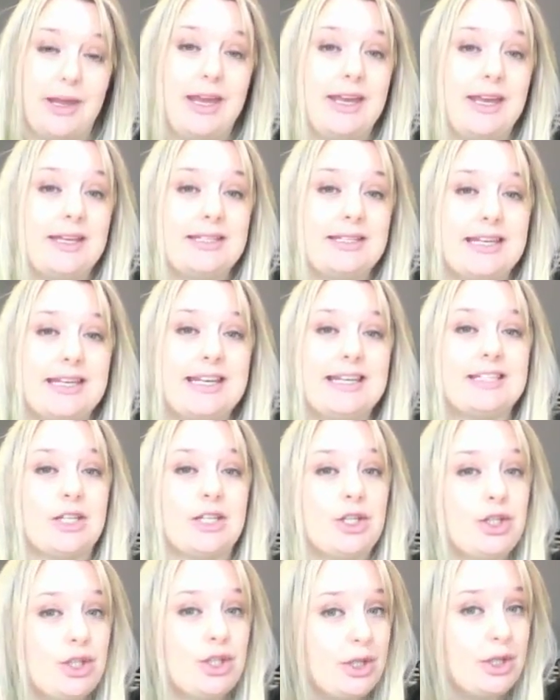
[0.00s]
It is
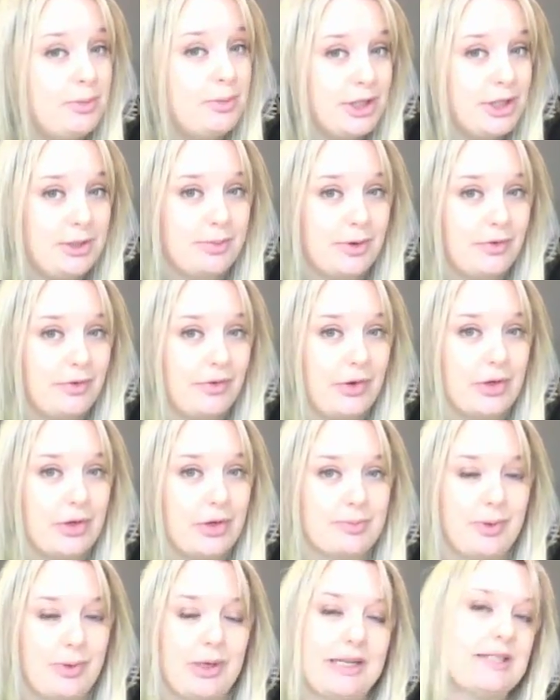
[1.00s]
super duper
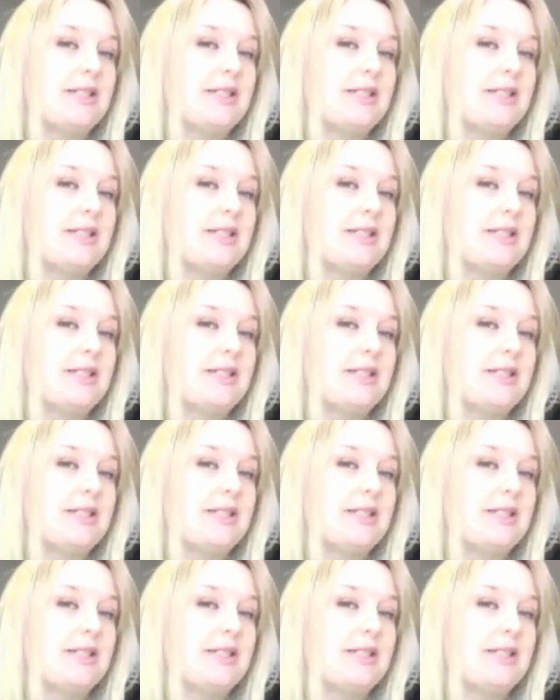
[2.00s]
affordable.